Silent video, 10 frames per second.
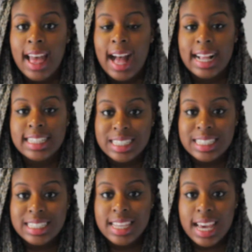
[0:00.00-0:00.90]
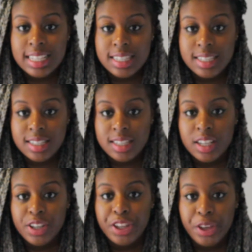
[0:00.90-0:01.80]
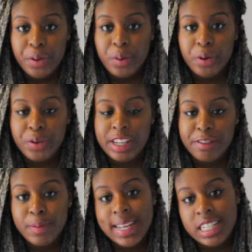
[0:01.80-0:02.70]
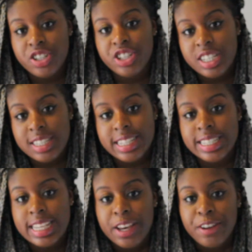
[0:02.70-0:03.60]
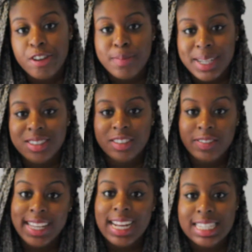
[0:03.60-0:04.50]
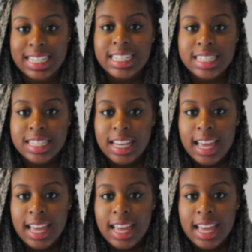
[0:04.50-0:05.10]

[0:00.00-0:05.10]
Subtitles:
And basically tests you on information just as you're about to forget it,